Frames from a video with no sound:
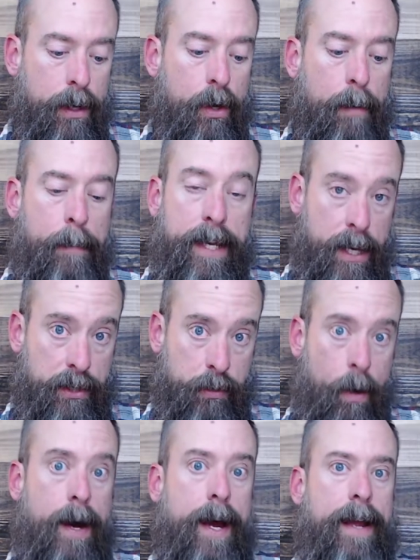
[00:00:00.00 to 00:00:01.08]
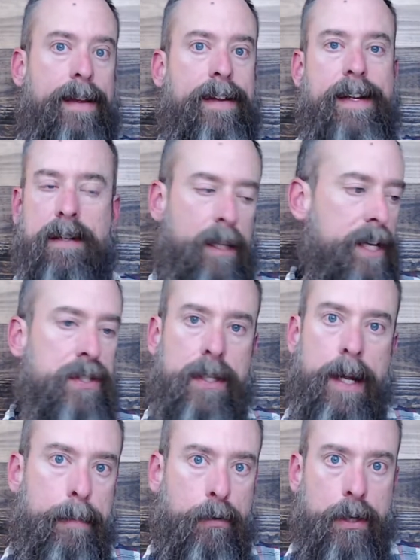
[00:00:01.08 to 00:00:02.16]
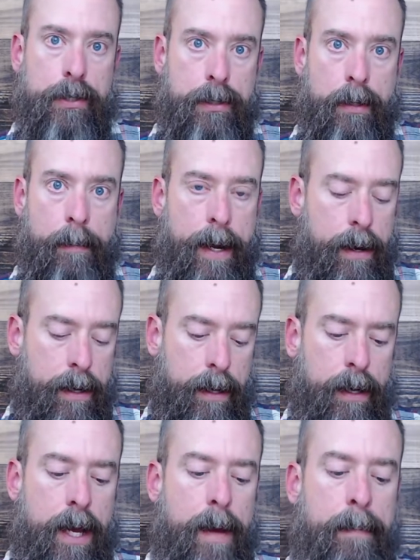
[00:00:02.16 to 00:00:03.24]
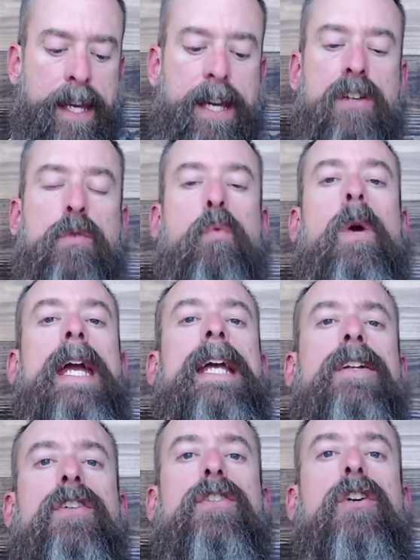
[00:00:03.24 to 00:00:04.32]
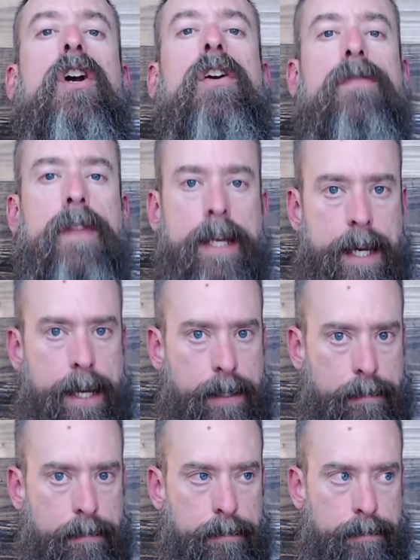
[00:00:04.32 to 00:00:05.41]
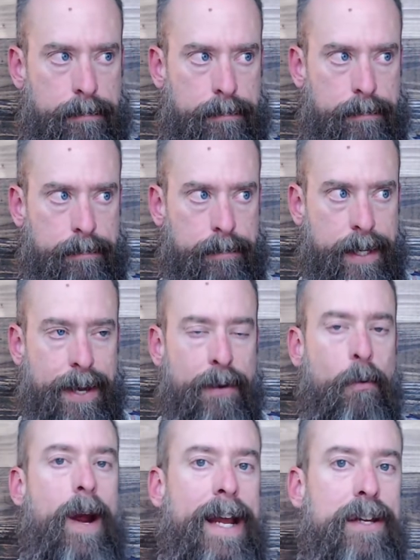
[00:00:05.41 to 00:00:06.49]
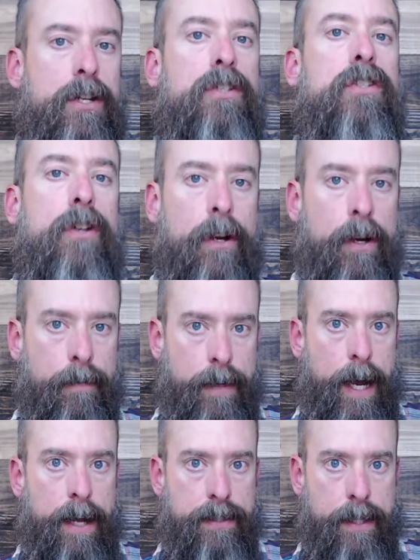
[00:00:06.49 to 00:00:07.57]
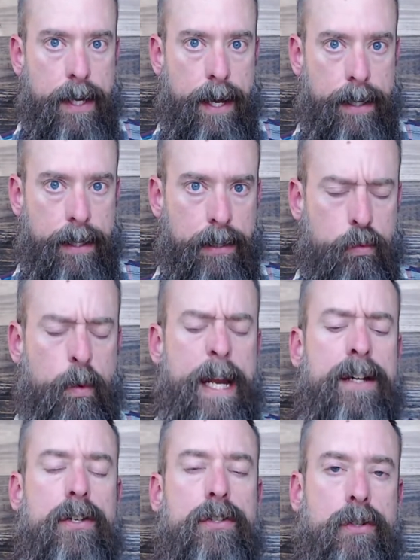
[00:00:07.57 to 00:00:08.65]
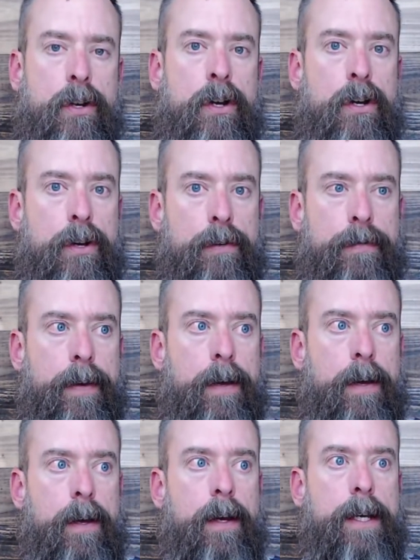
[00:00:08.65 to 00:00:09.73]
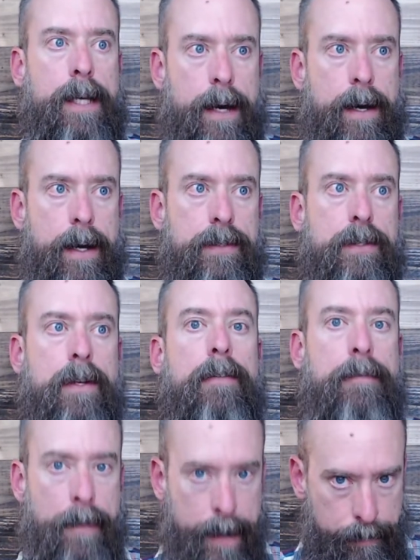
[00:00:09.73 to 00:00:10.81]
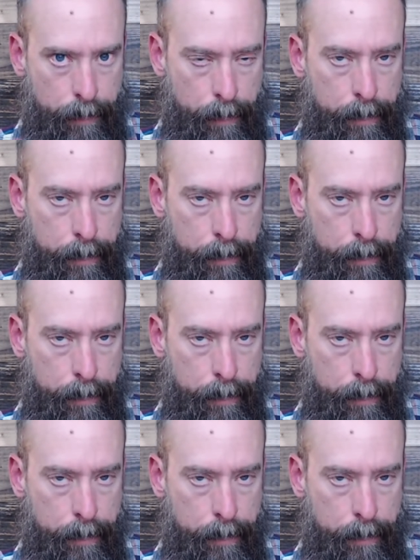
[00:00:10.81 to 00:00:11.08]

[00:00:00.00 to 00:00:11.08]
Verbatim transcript: Because why? And listen up, Christian America, because we deserve the kingdom. We deserve God's kindness. We deserve God's favor.